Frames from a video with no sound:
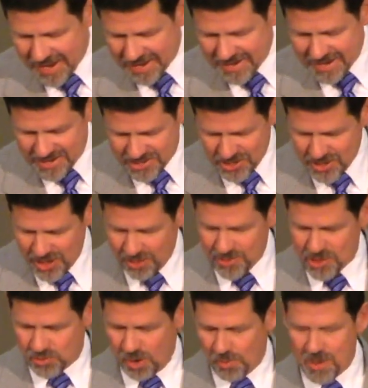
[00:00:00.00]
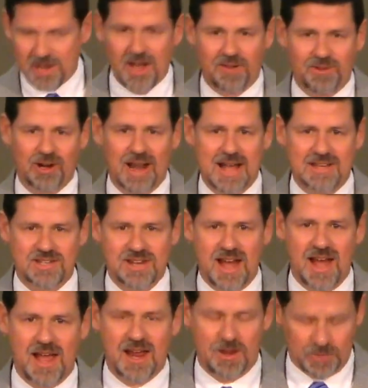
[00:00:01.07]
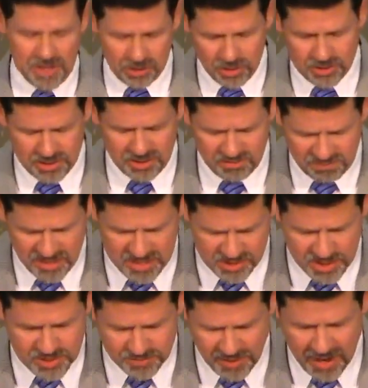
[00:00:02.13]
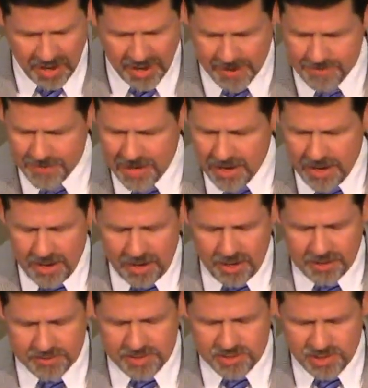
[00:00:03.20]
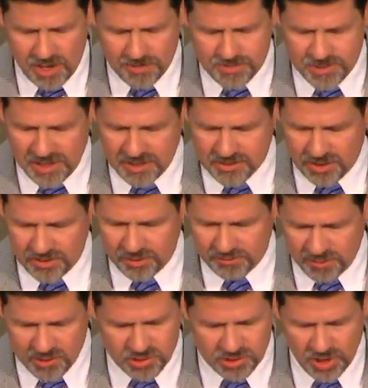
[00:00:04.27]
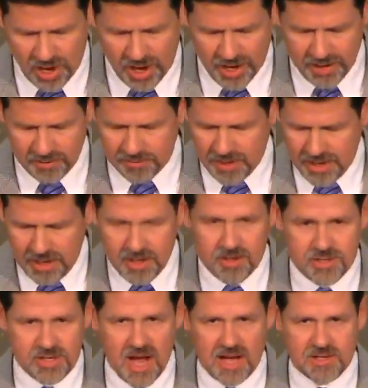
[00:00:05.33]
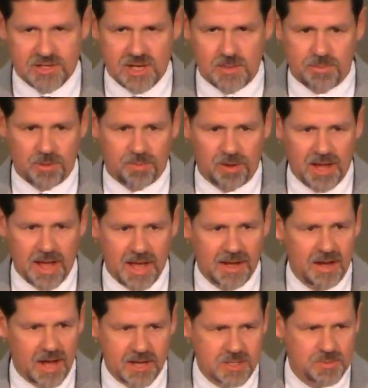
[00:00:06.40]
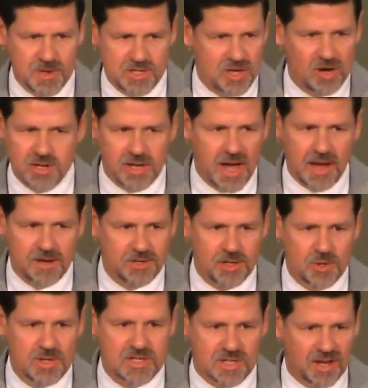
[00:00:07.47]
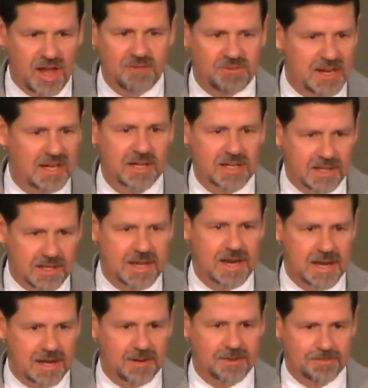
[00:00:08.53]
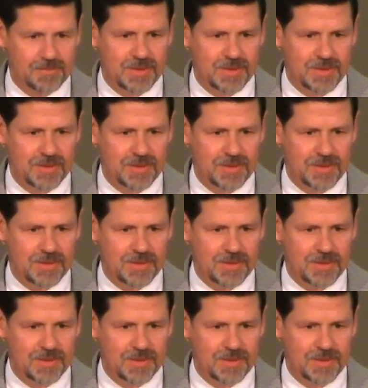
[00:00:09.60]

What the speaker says: And so here was what we covered last night. We looked at Ephesians 5 on the subject, or on the first thought of, here's God's simple plan. Husbands, all you got to do is lovingly lead.